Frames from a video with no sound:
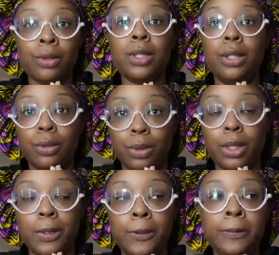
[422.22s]
gonna see the
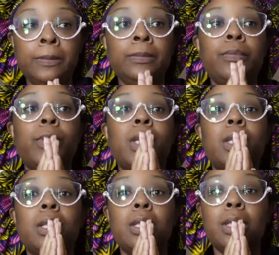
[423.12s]
real.
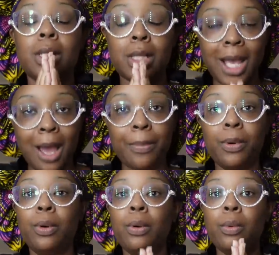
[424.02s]
Stop
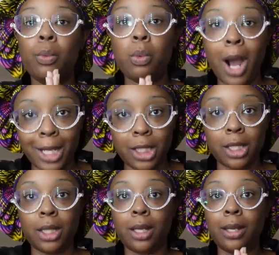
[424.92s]

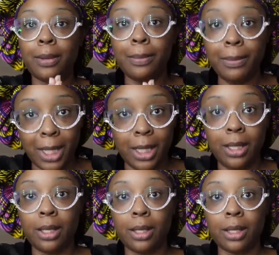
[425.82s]
watching me.
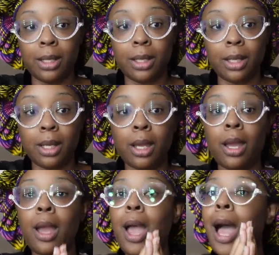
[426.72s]

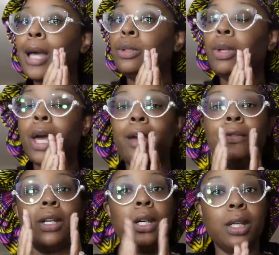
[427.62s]
I do not
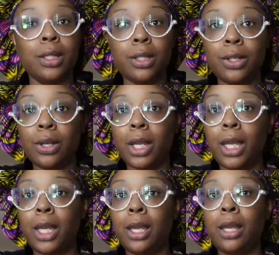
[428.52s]
have a gun to your
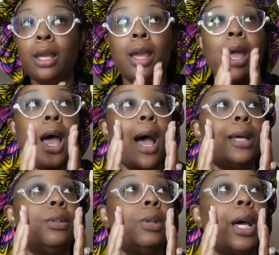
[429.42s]
head.
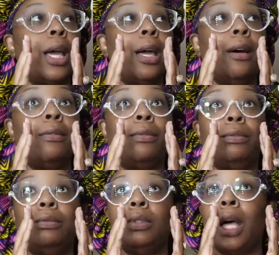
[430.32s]
I do not
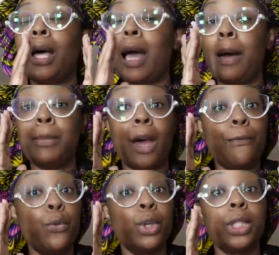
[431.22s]
have, I, am
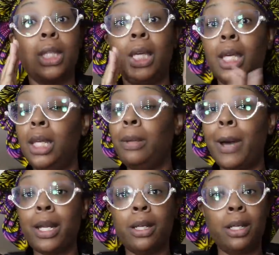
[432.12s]
not forcing
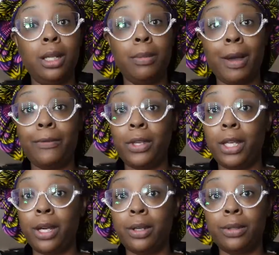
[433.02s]
anybody to click my
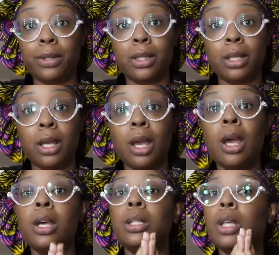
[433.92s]
videos.
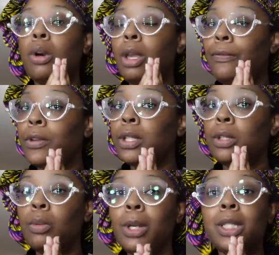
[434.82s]
So if it's
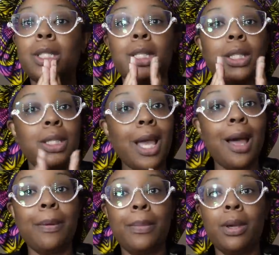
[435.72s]
too much, just
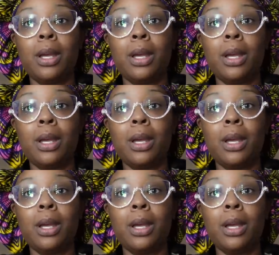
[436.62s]
stop.